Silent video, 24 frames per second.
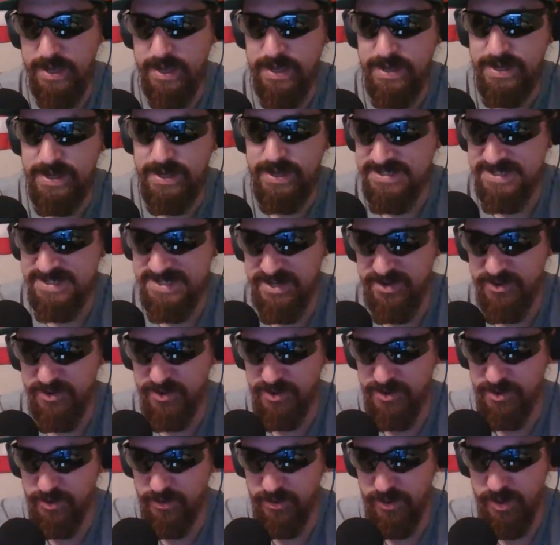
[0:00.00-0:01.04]
any
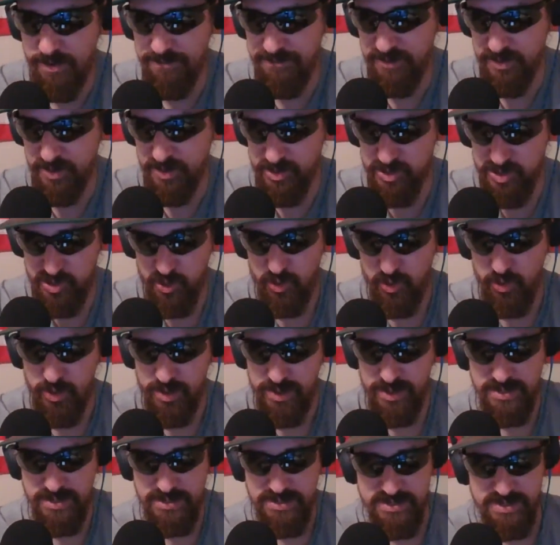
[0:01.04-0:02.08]
cereal of your
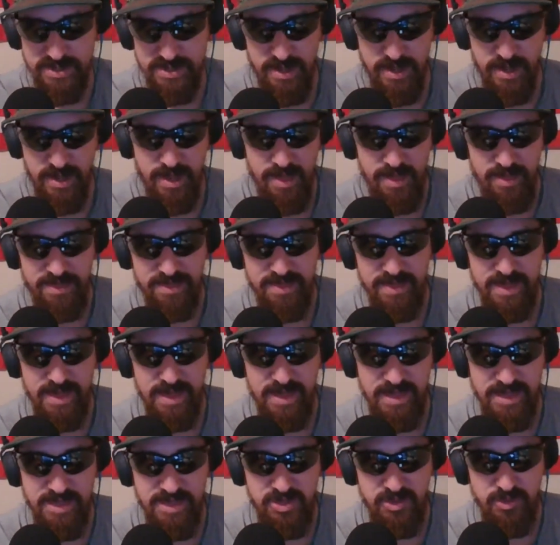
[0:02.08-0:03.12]
choice,
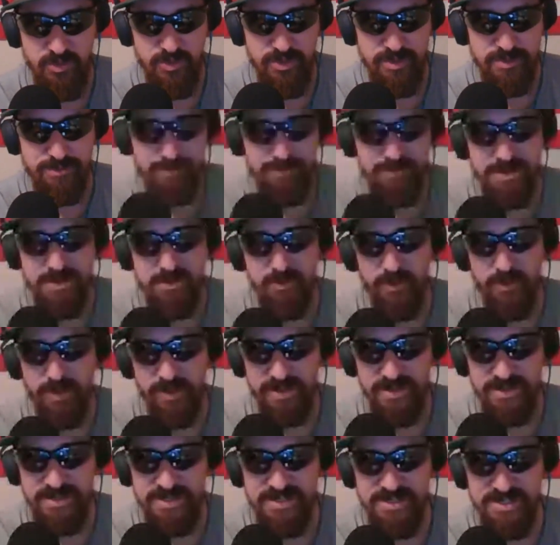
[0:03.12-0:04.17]
that you would be
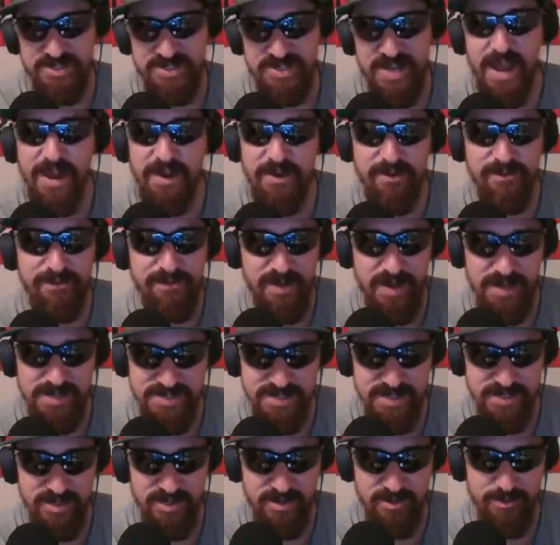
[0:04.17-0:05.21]
willing to sacrifice
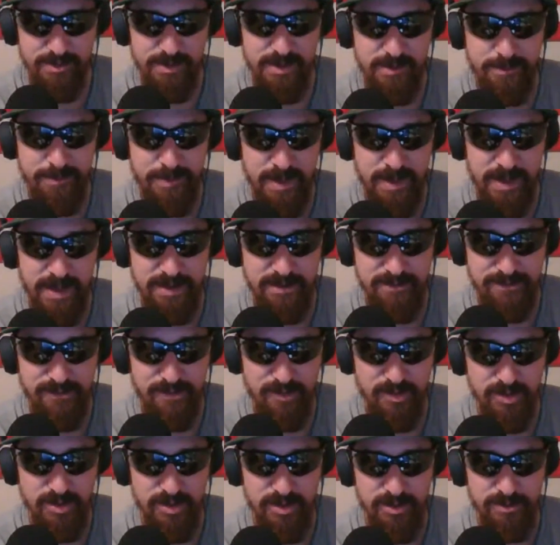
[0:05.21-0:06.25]
a little bit of pain
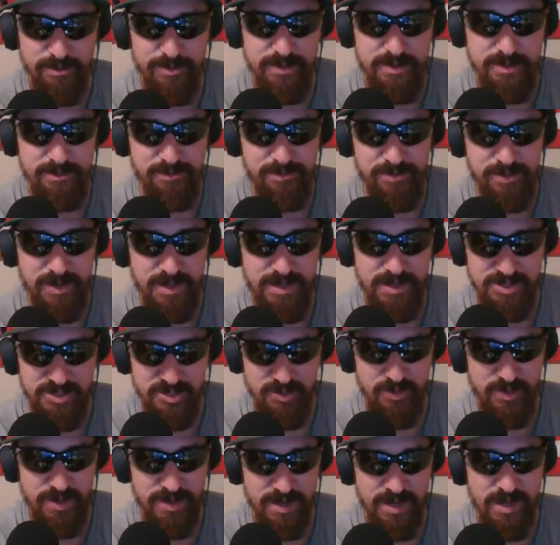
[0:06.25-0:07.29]
for a little bit of
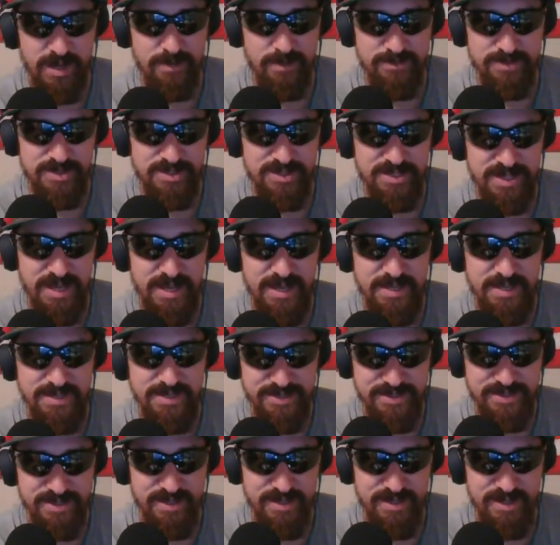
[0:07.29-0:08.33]
pleasure when it comes to
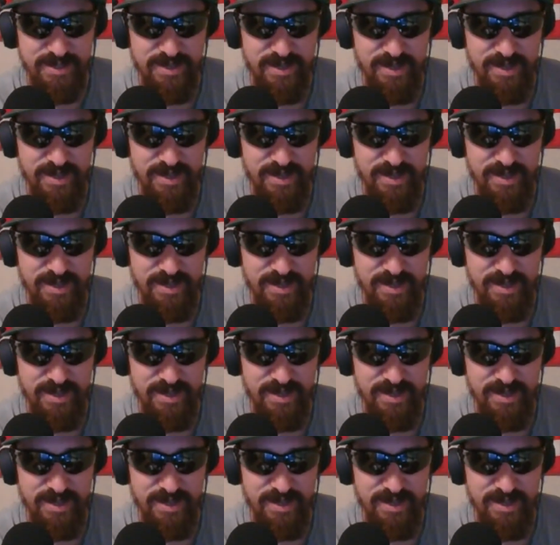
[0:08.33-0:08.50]
taste.